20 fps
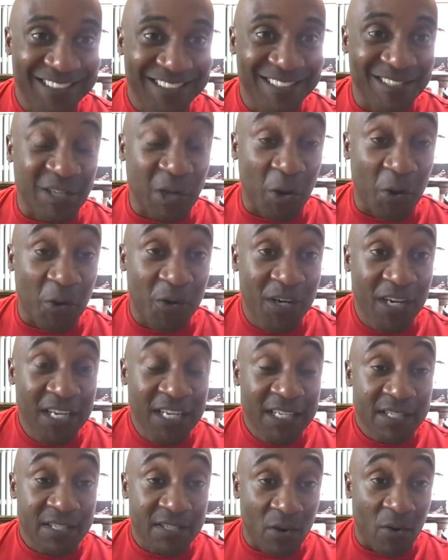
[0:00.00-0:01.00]
So
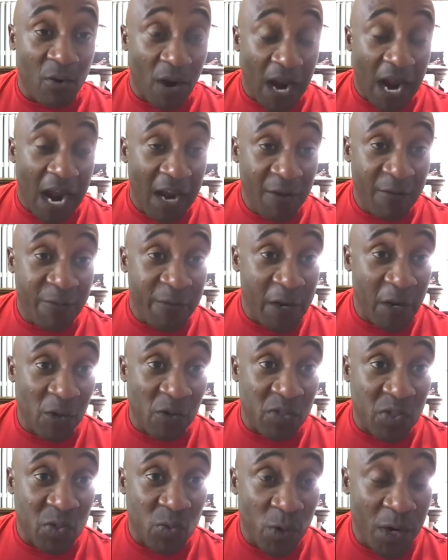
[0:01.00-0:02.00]
I
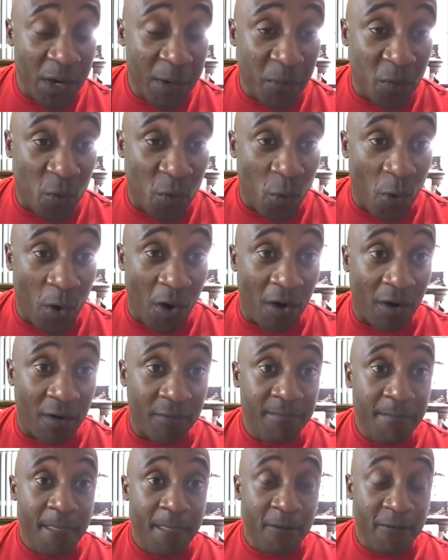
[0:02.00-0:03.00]
failed swim
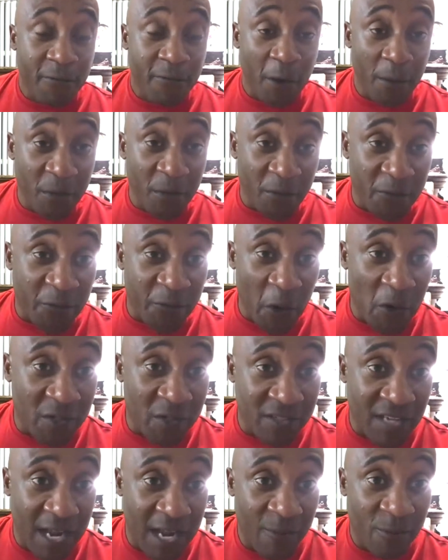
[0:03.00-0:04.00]
qual from the
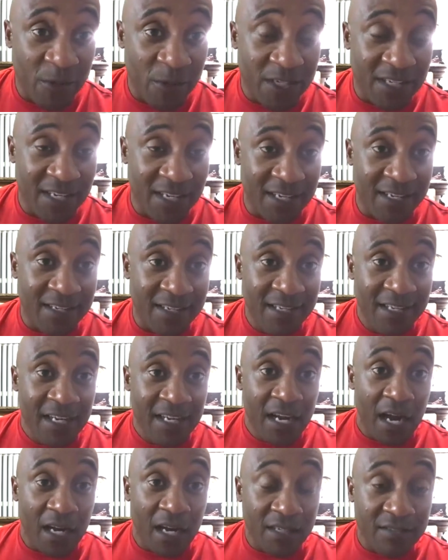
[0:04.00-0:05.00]
first time we did it
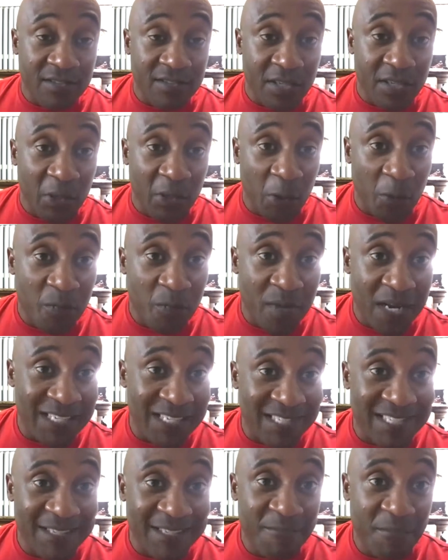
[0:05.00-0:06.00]
until
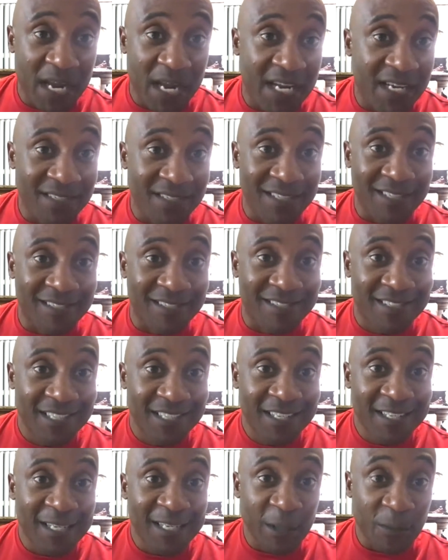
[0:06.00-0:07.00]
mess and maintenance
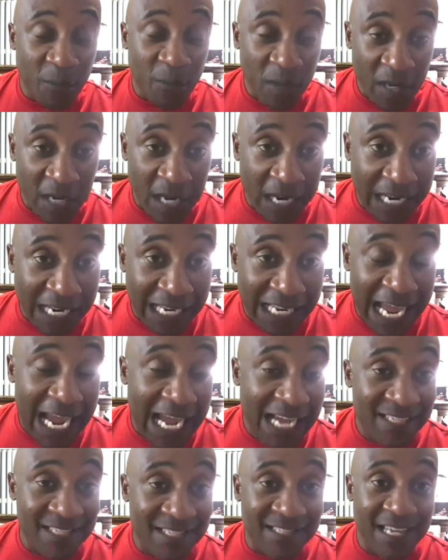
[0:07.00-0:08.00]
and then the
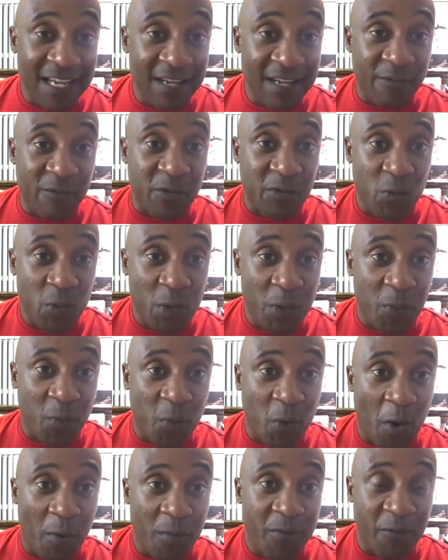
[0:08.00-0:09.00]
last day for swim
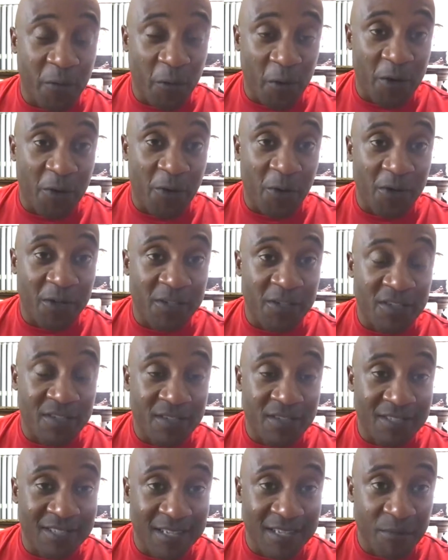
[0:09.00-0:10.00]
qual before they were going to
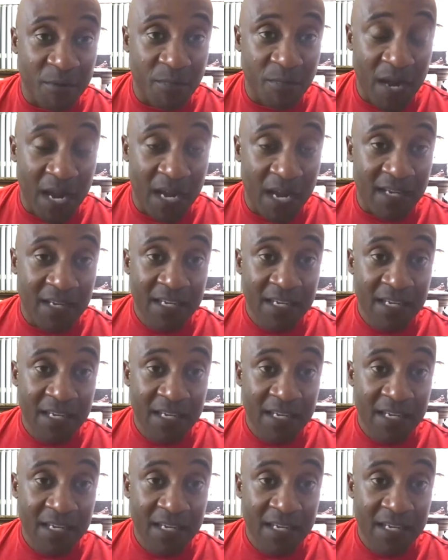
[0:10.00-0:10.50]
send me back.